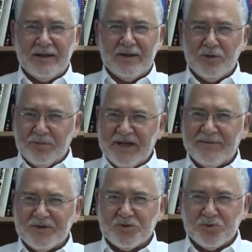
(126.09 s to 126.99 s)
You'll be
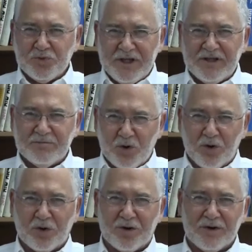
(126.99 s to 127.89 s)
able to read
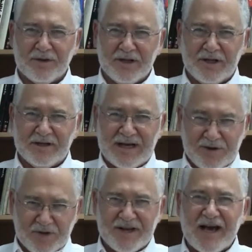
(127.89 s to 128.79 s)
more in
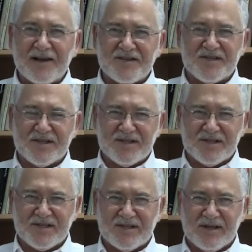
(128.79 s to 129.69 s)
our
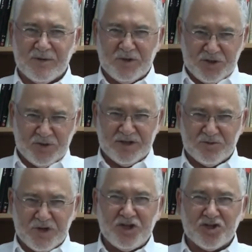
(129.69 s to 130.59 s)
analysis, which you can
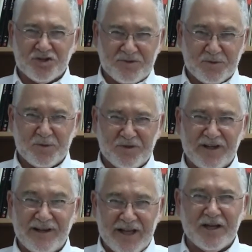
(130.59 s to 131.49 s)
reach through the
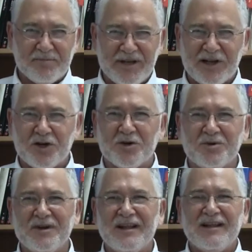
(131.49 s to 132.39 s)
link below.
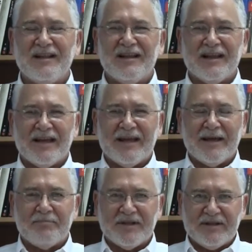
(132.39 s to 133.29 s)

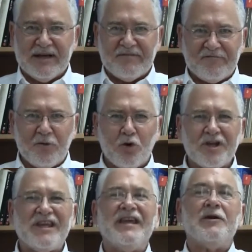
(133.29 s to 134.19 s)
But there are 4
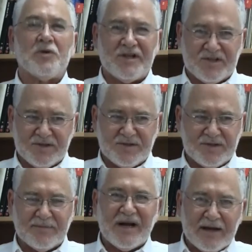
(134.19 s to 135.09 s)
key reasons,
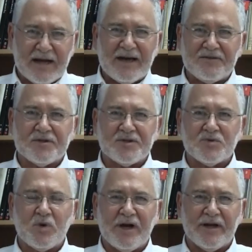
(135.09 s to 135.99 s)
among others,
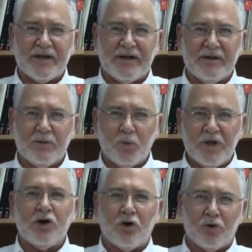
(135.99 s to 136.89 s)
why
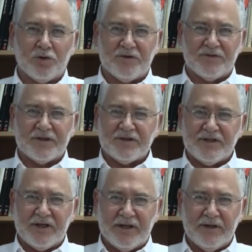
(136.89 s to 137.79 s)
we hold that
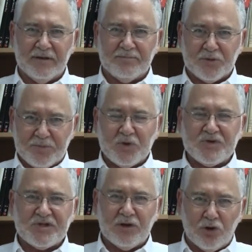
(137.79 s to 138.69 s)
the
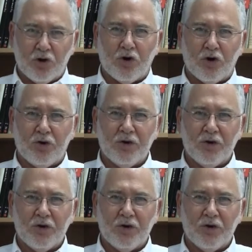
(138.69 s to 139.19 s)
proposed law